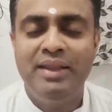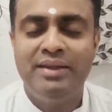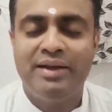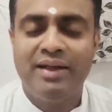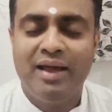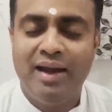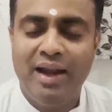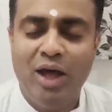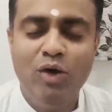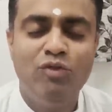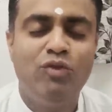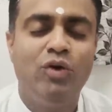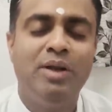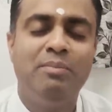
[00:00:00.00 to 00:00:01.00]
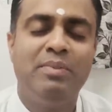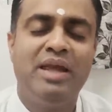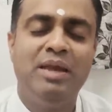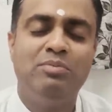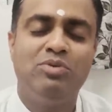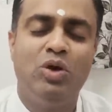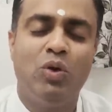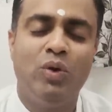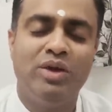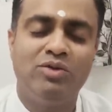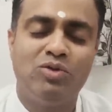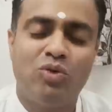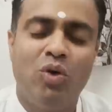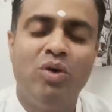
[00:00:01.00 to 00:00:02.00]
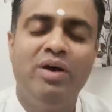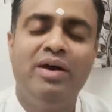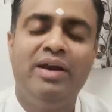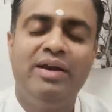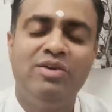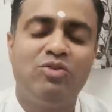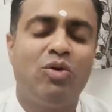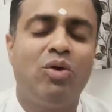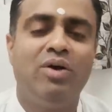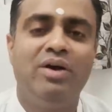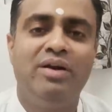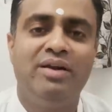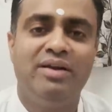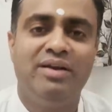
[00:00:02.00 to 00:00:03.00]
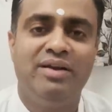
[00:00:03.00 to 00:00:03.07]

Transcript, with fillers: that our love for Him keeps growing stronger and stronger.